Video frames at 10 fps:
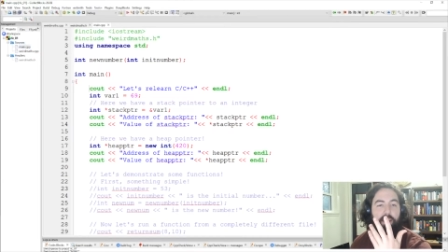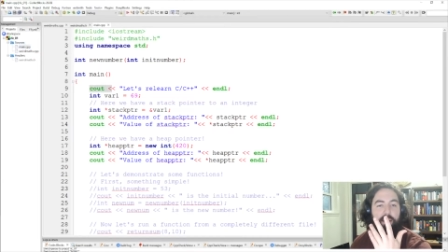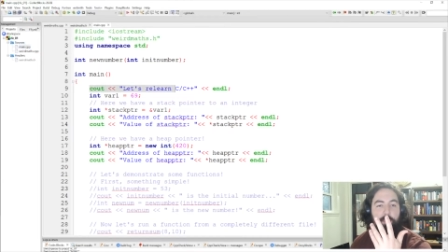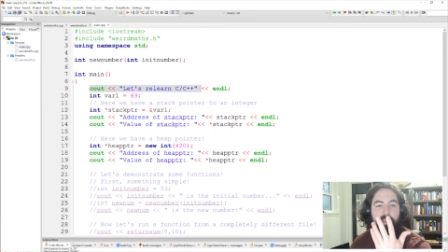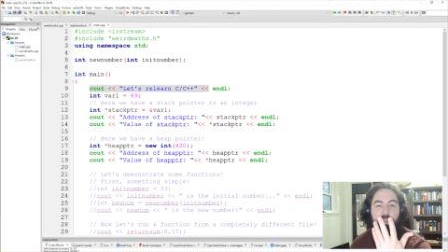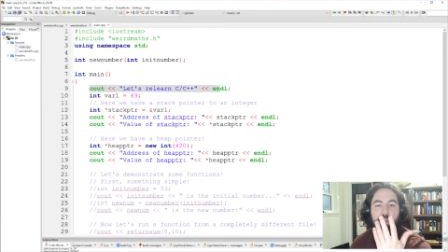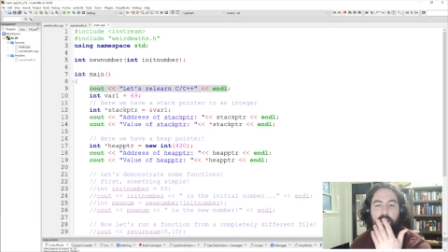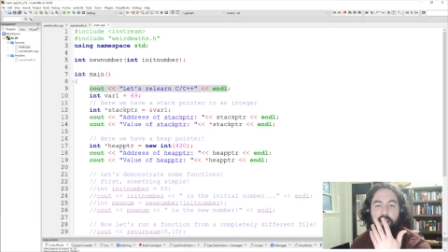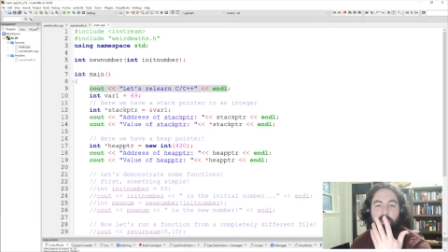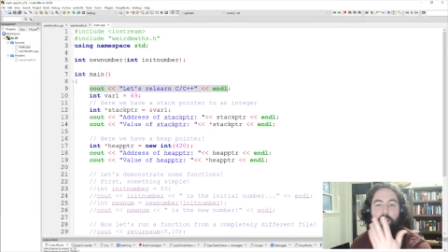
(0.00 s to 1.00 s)
That's basically
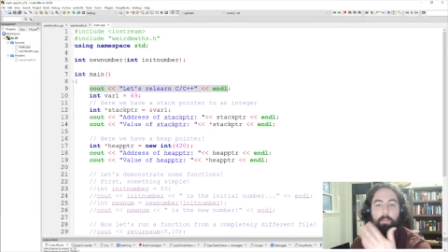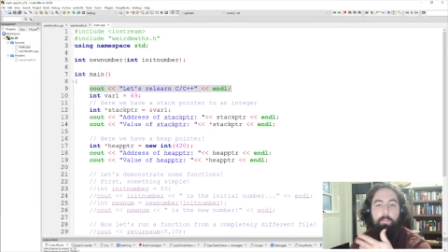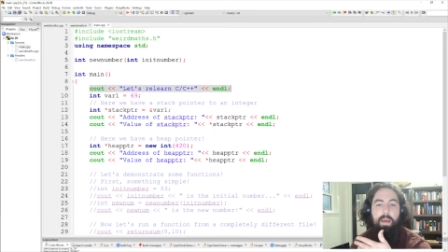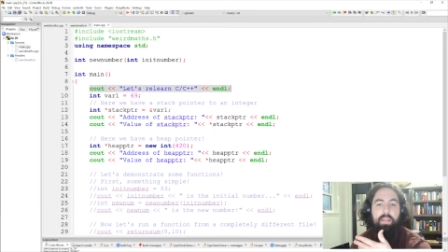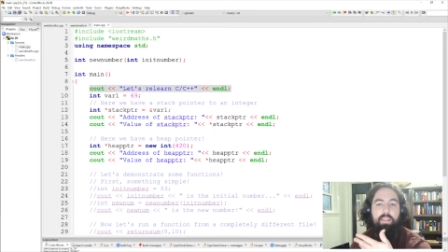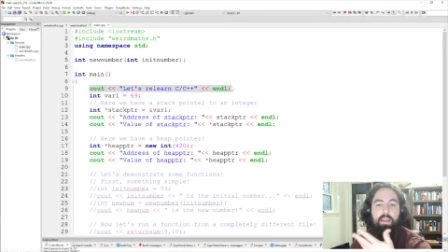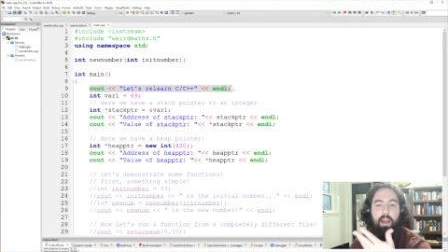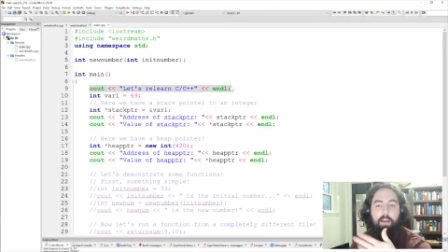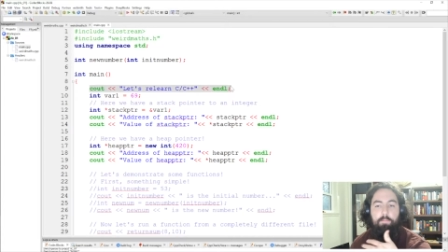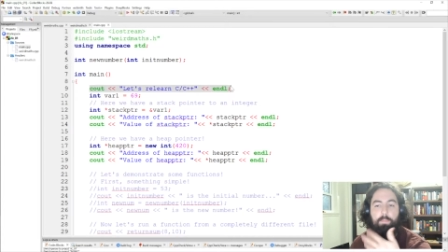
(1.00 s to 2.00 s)
like the method
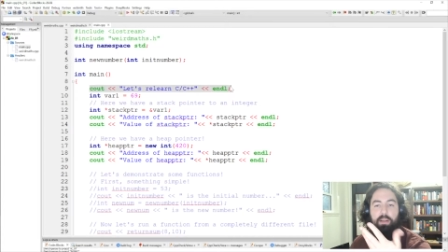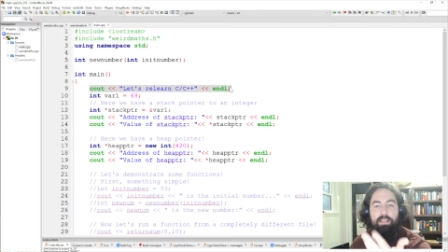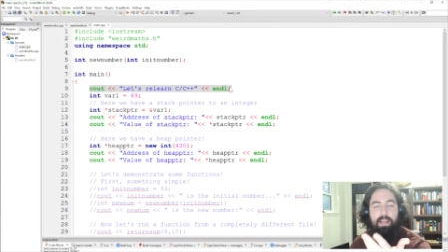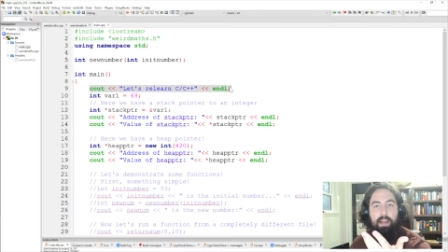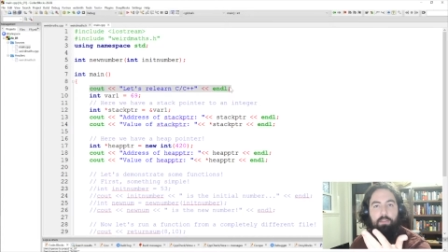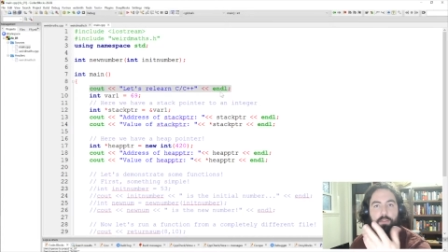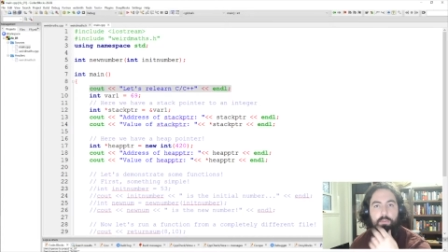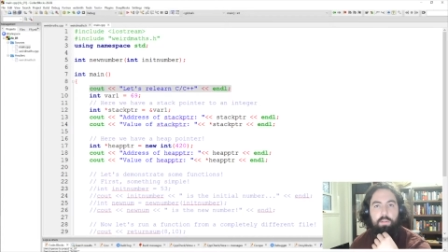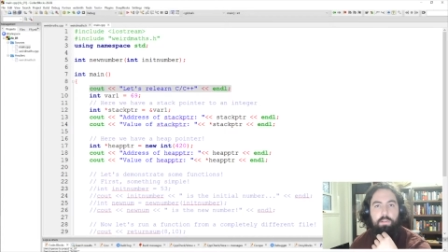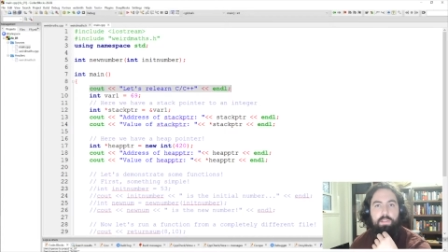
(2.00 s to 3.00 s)
of printing out to
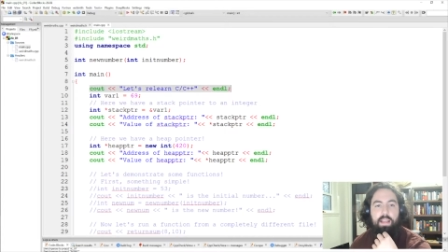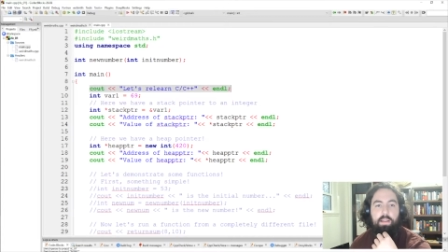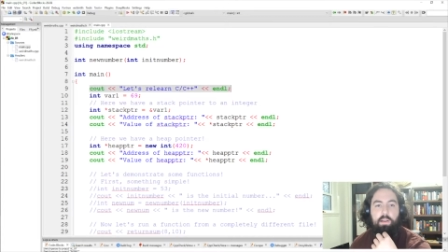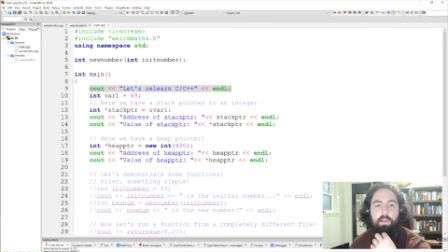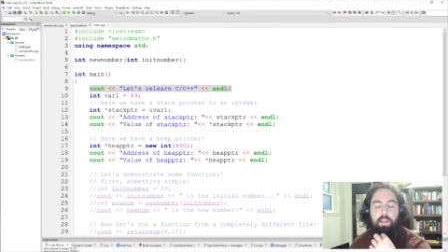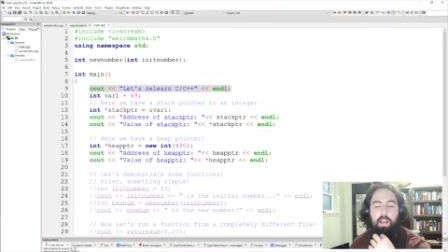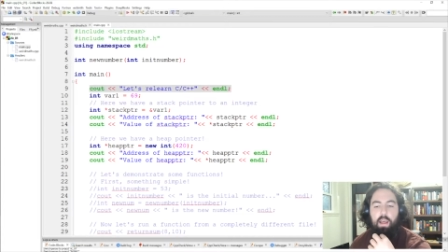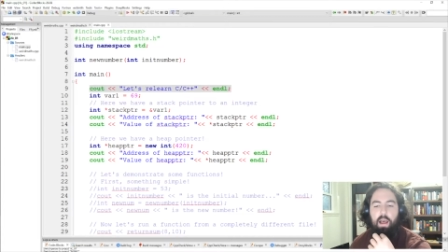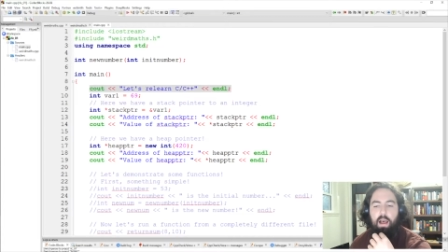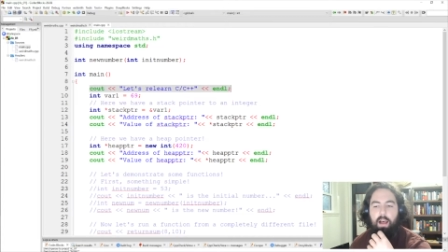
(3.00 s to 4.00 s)
your standard
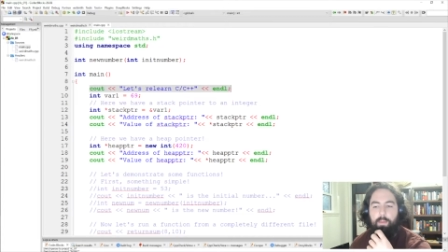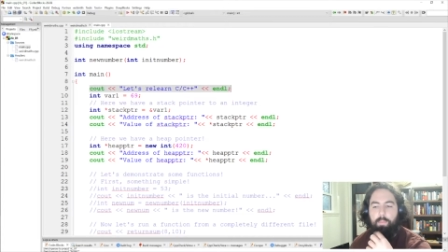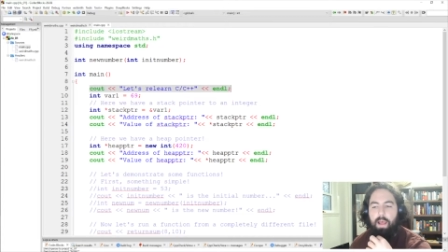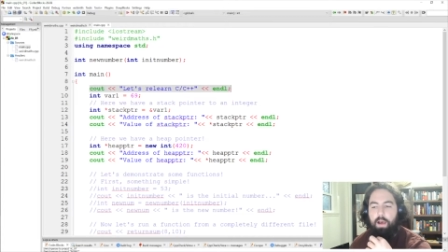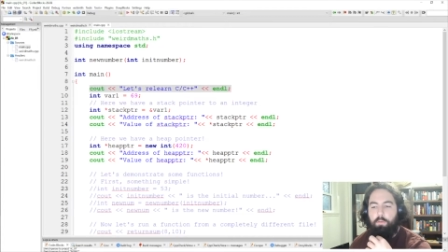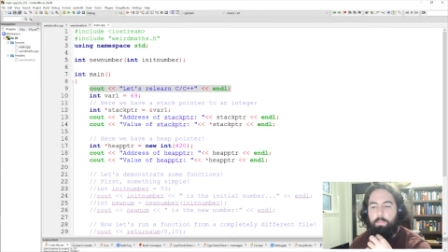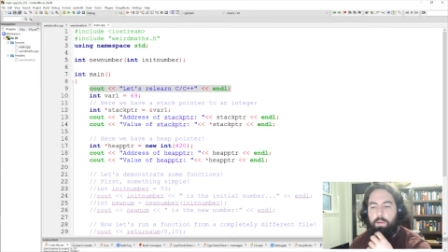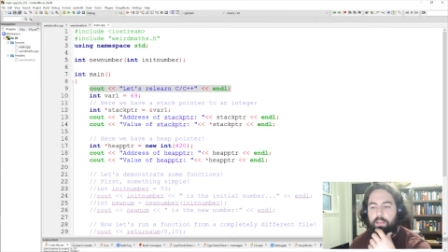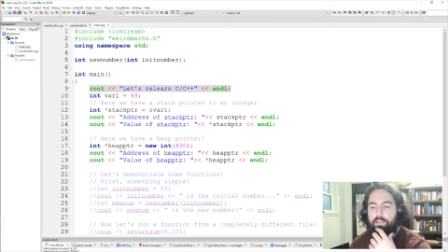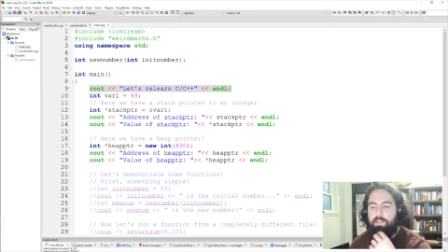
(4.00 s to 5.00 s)

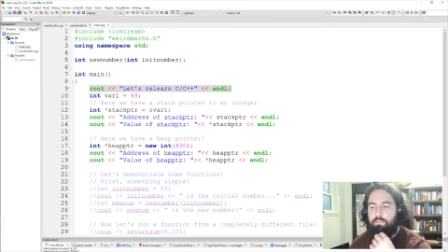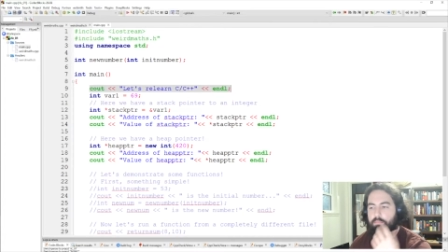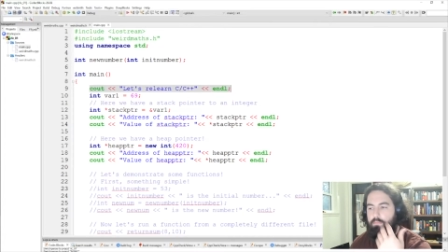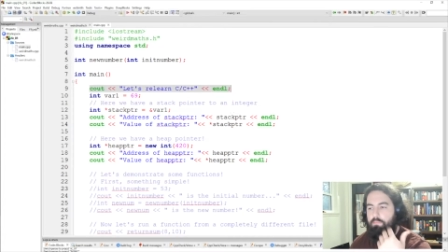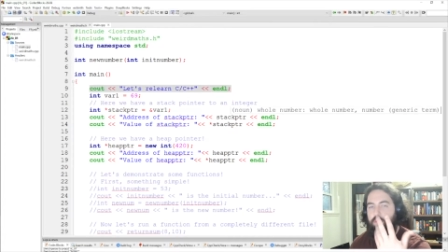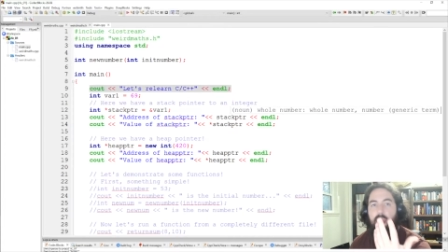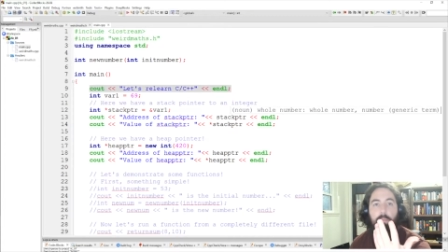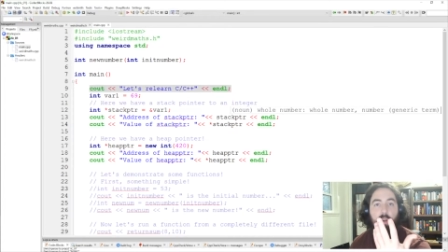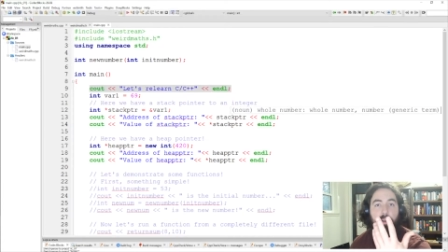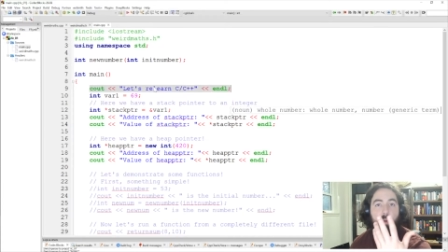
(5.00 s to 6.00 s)
output
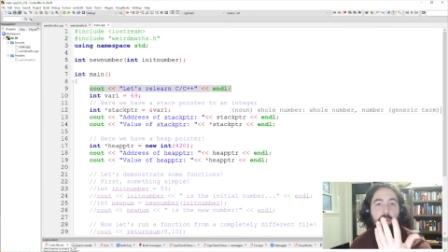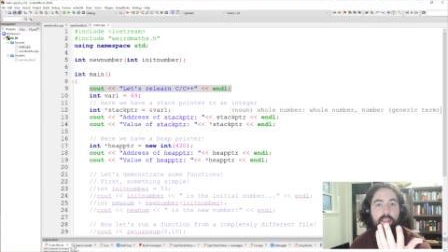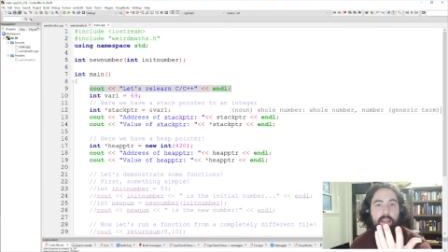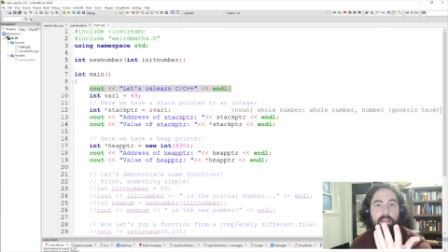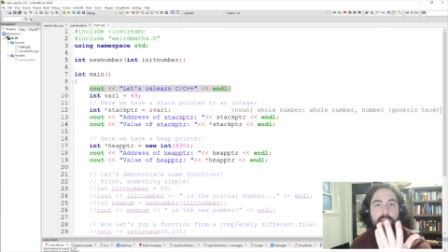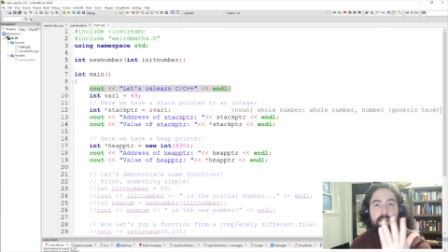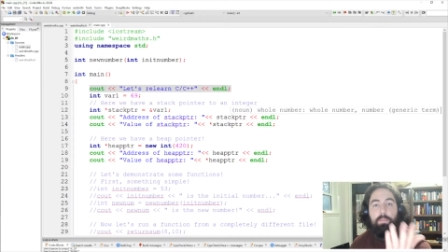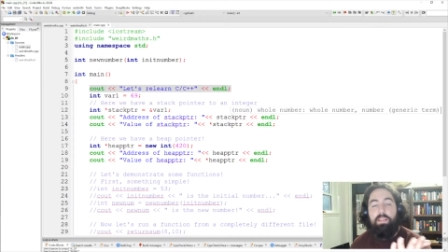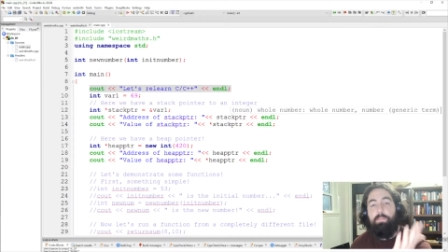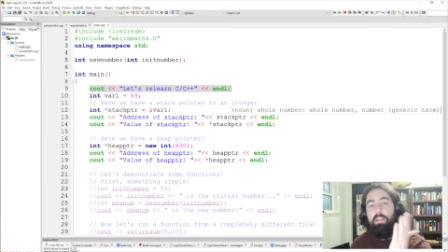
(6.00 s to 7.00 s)
library within C++
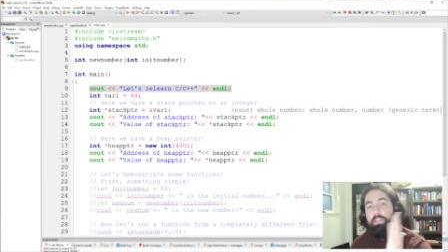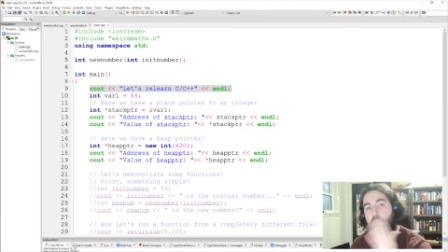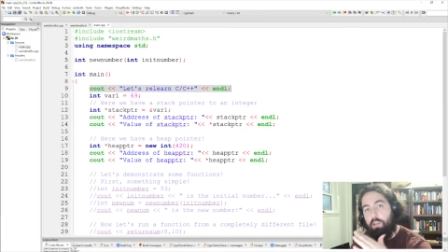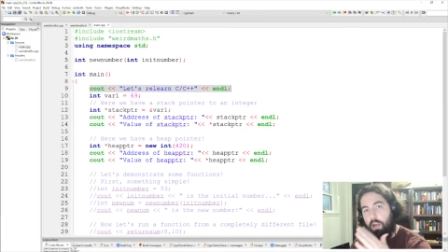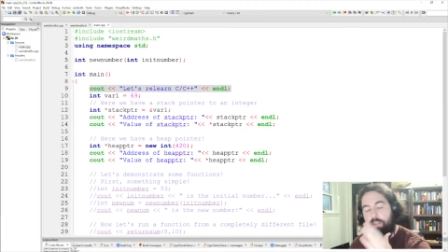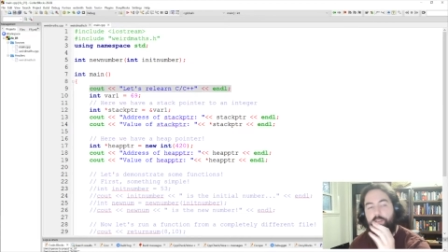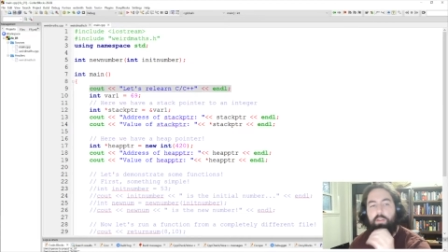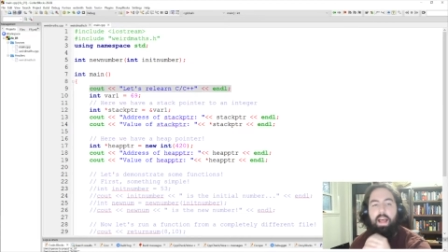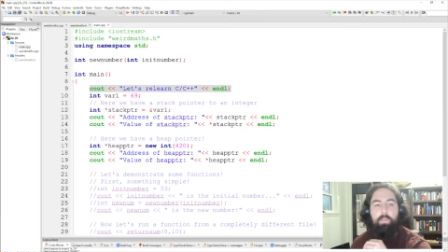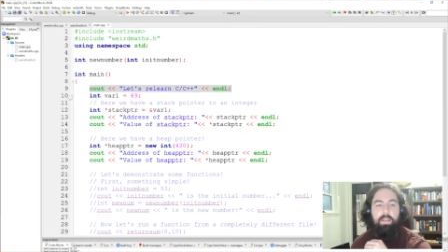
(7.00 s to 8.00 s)

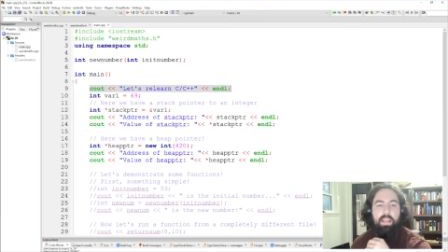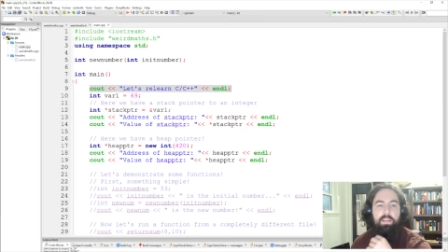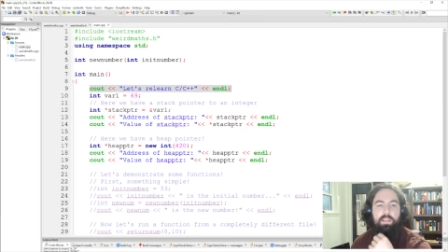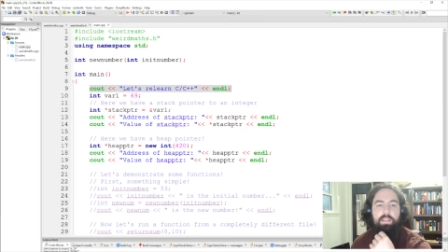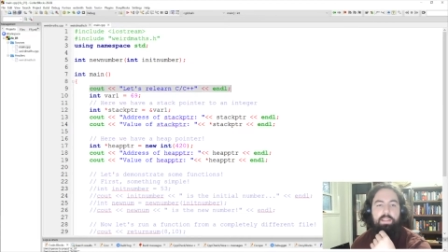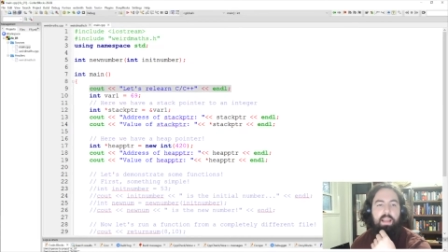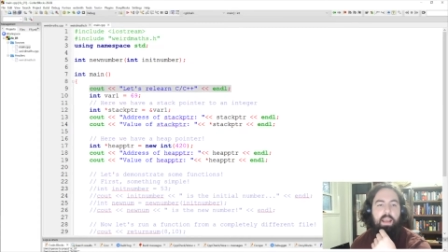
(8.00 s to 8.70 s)
console applications.